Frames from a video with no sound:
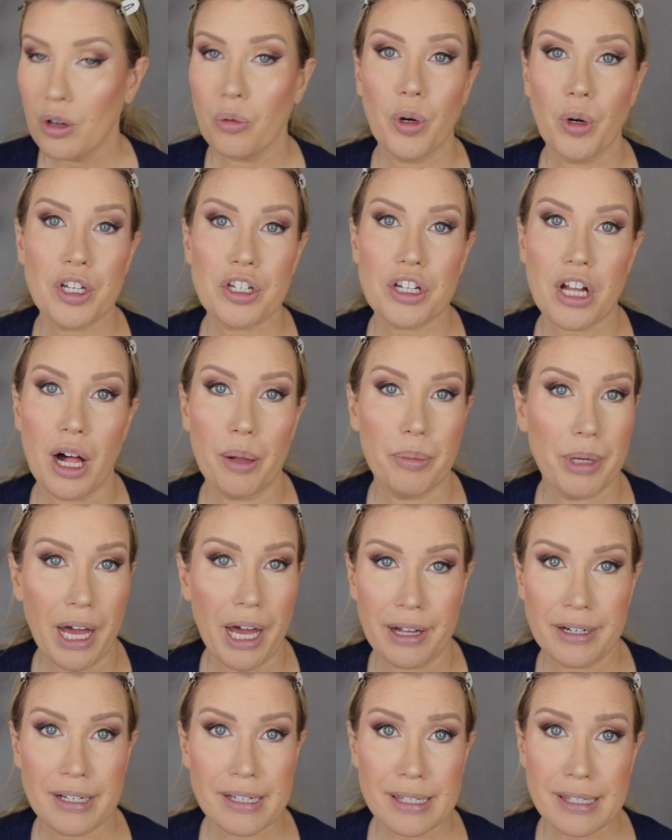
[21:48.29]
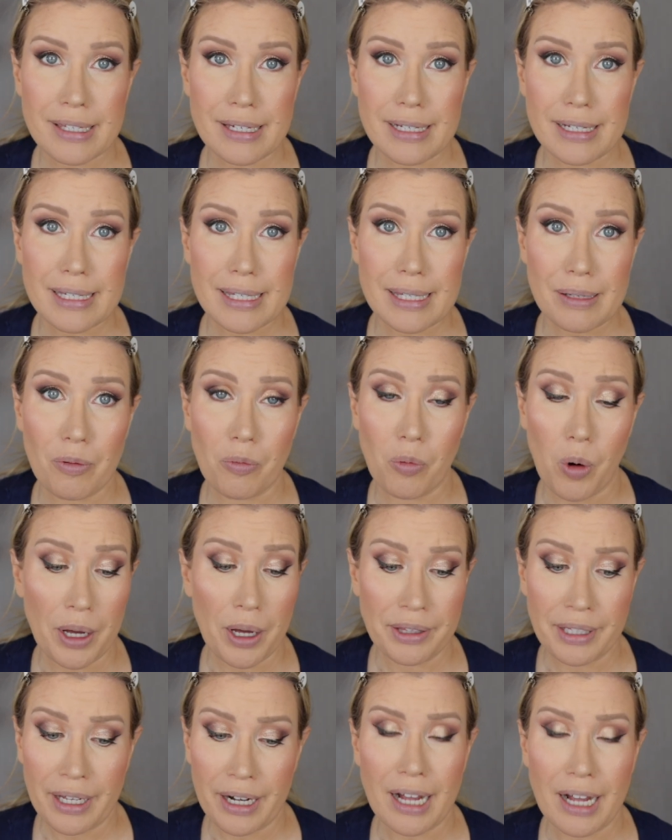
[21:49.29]
which I'll be honest is
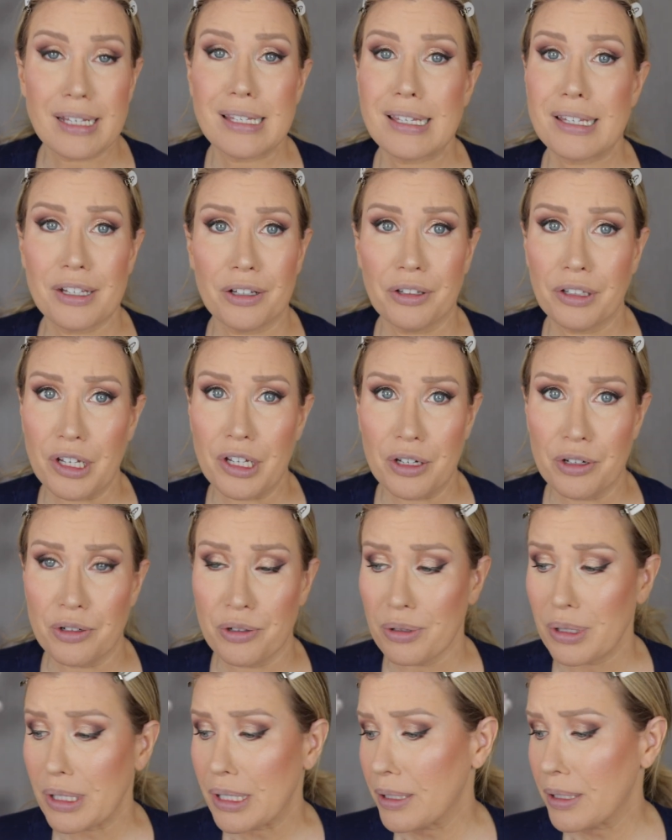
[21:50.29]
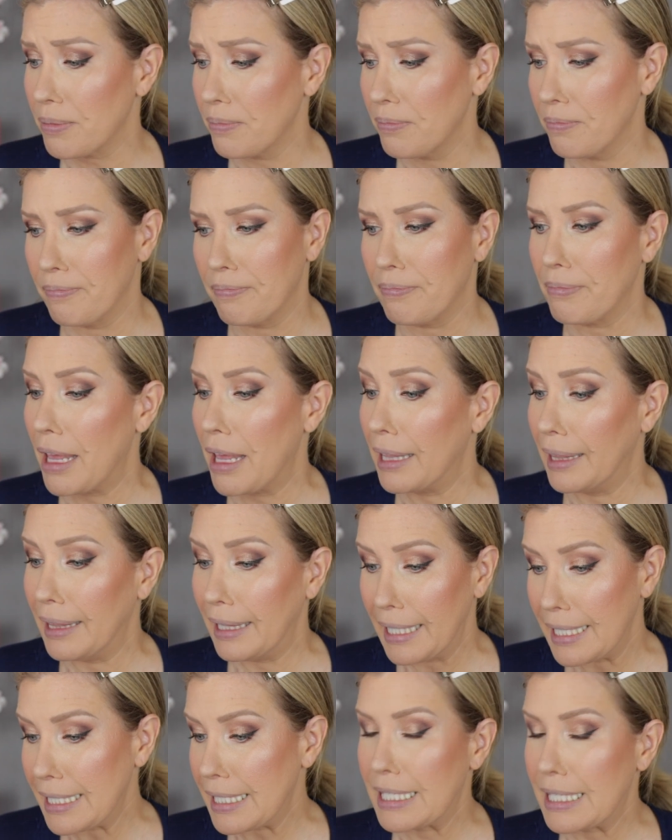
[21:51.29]
one that I still use at
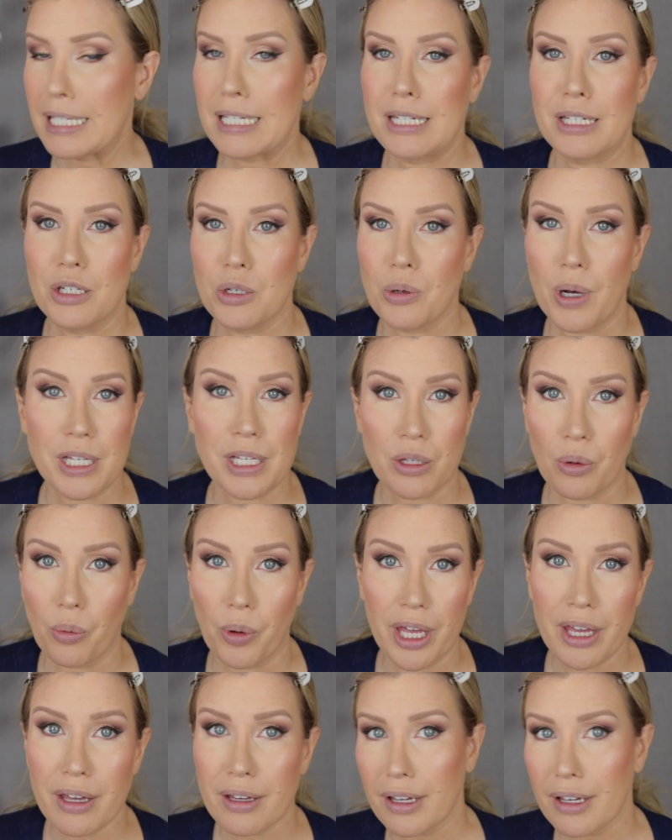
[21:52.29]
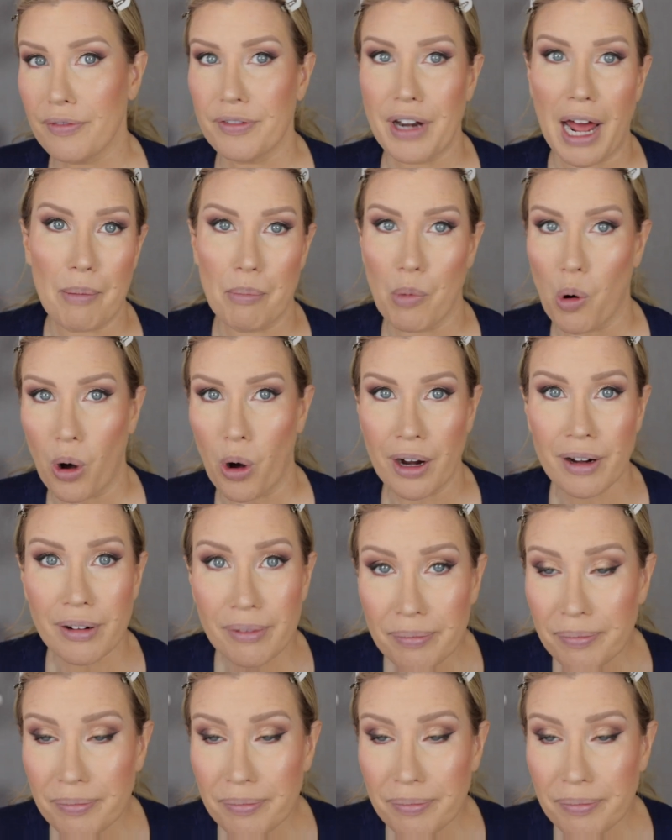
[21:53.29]
least twice a week, if not more.